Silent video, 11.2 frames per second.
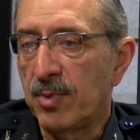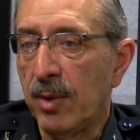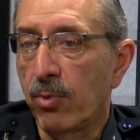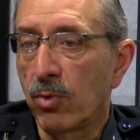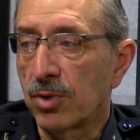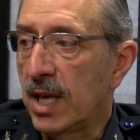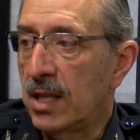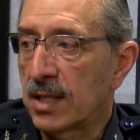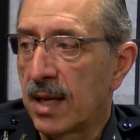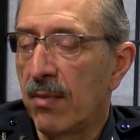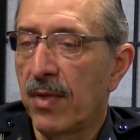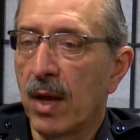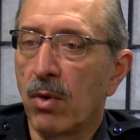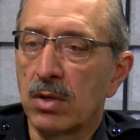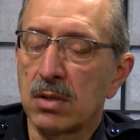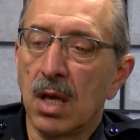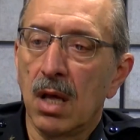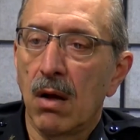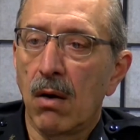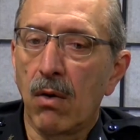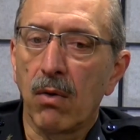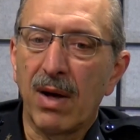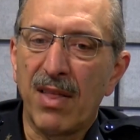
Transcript: people will say the same thing was, "Oh,